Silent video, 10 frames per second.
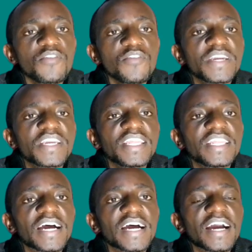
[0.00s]
way of
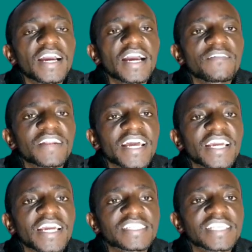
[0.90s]
making a
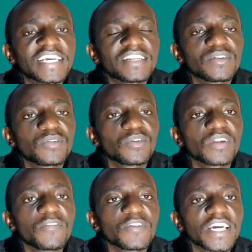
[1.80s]
galvanic cell
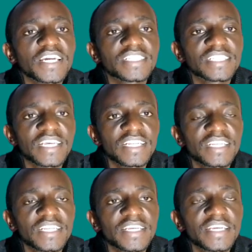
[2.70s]
or a voltaic cell
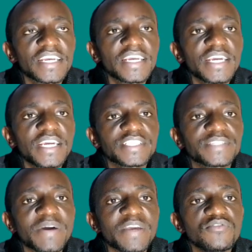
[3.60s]

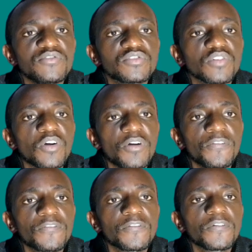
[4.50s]
is by use
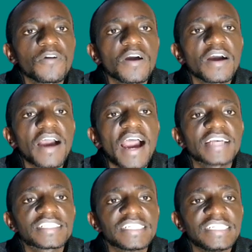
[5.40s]
of
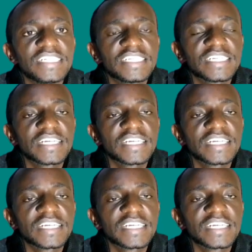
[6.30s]
acid,